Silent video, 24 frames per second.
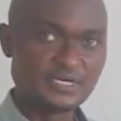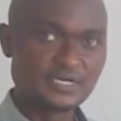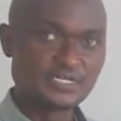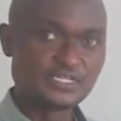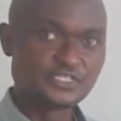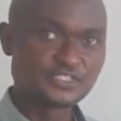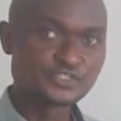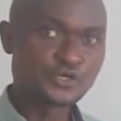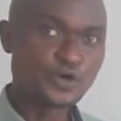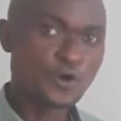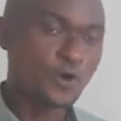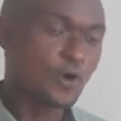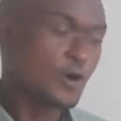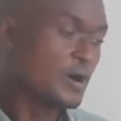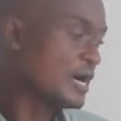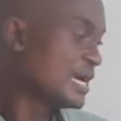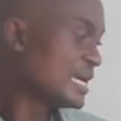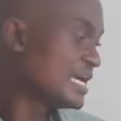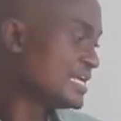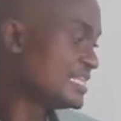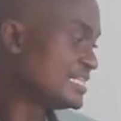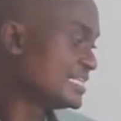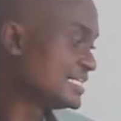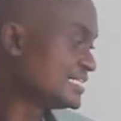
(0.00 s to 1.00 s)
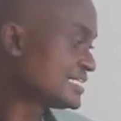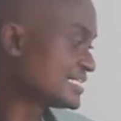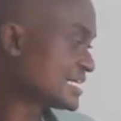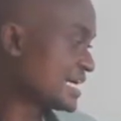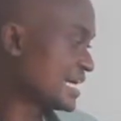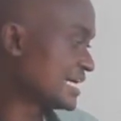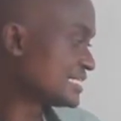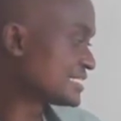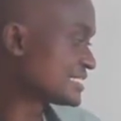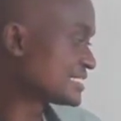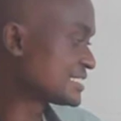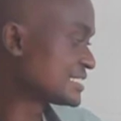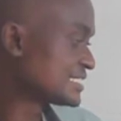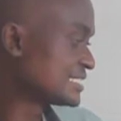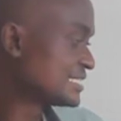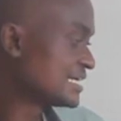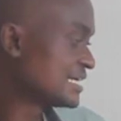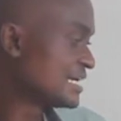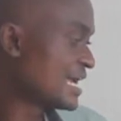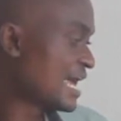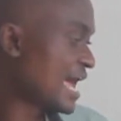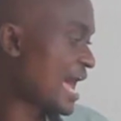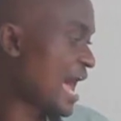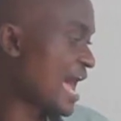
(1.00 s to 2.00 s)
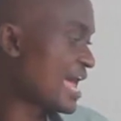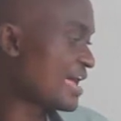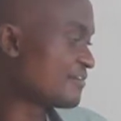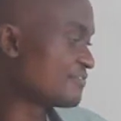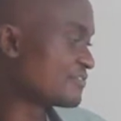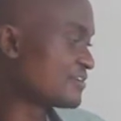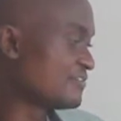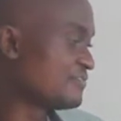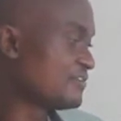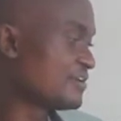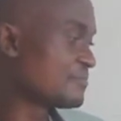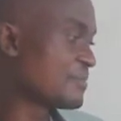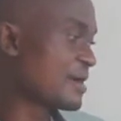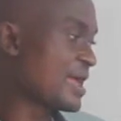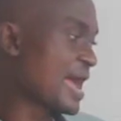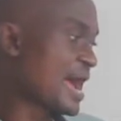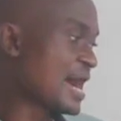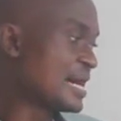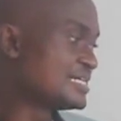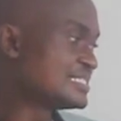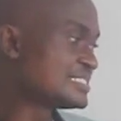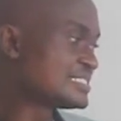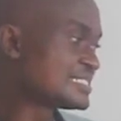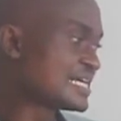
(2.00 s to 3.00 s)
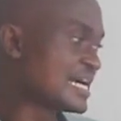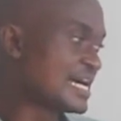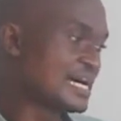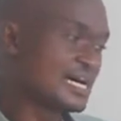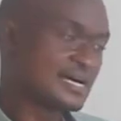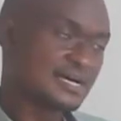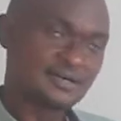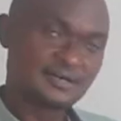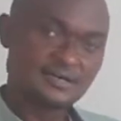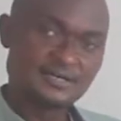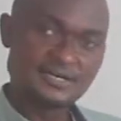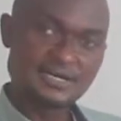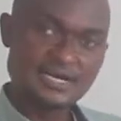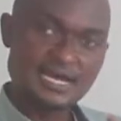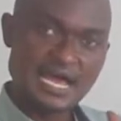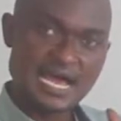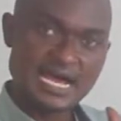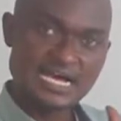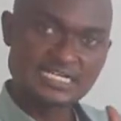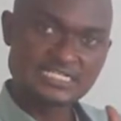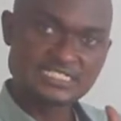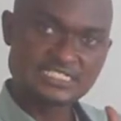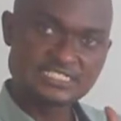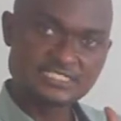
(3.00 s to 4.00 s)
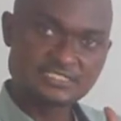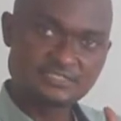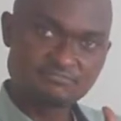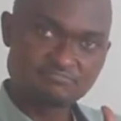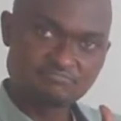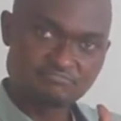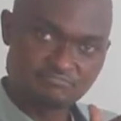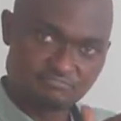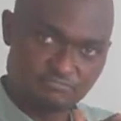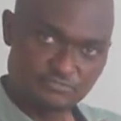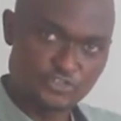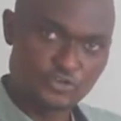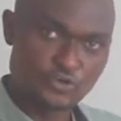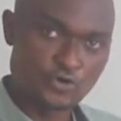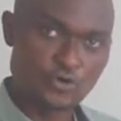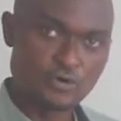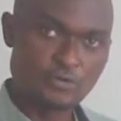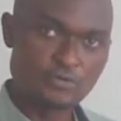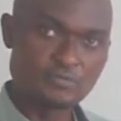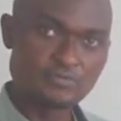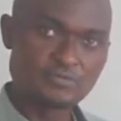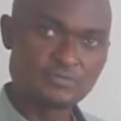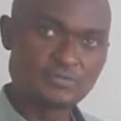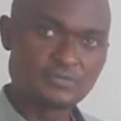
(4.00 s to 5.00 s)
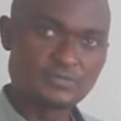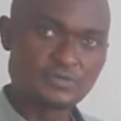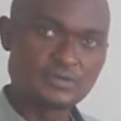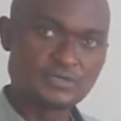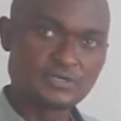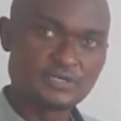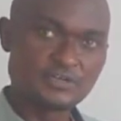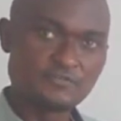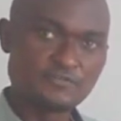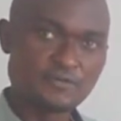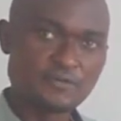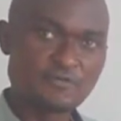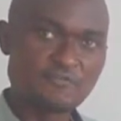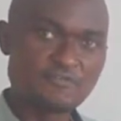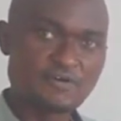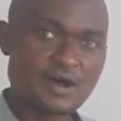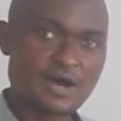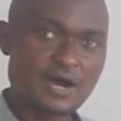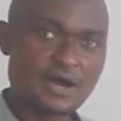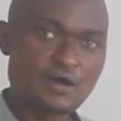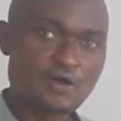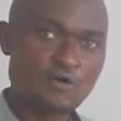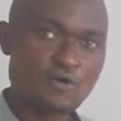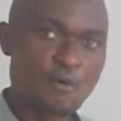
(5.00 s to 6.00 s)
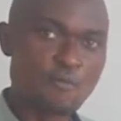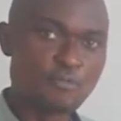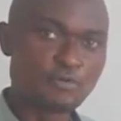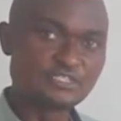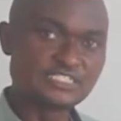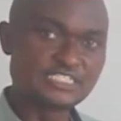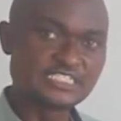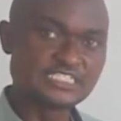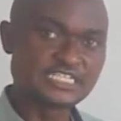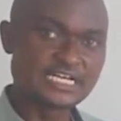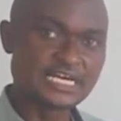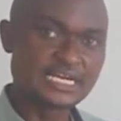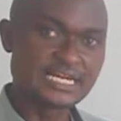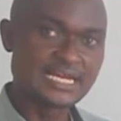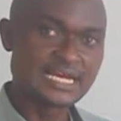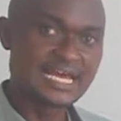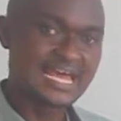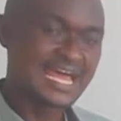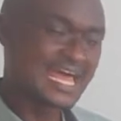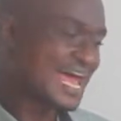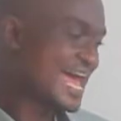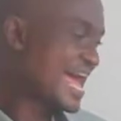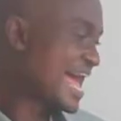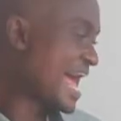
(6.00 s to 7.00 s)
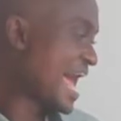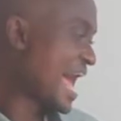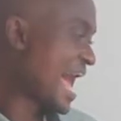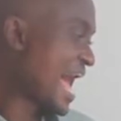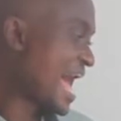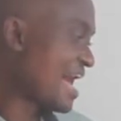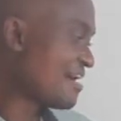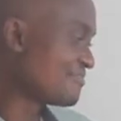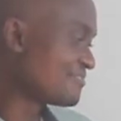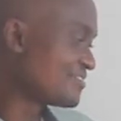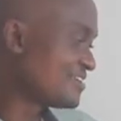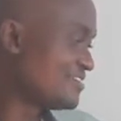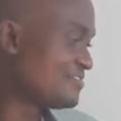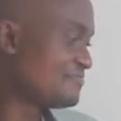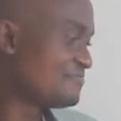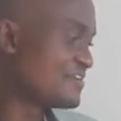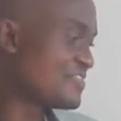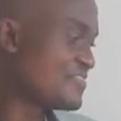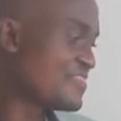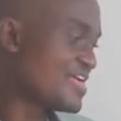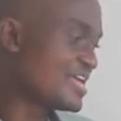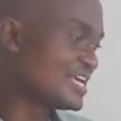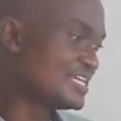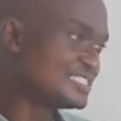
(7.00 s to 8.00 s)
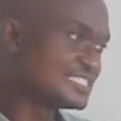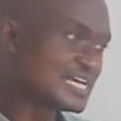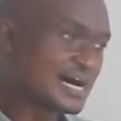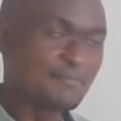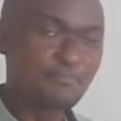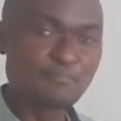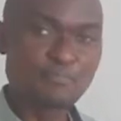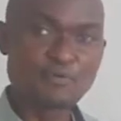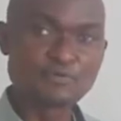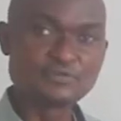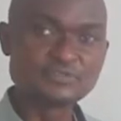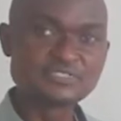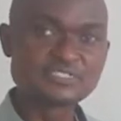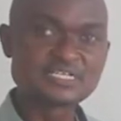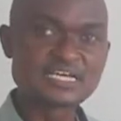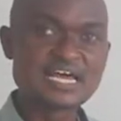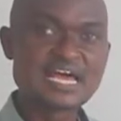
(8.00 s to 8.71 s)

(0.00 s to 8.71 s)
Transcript: So in this case, I have given my answer as, in form of a composition. I have given the examples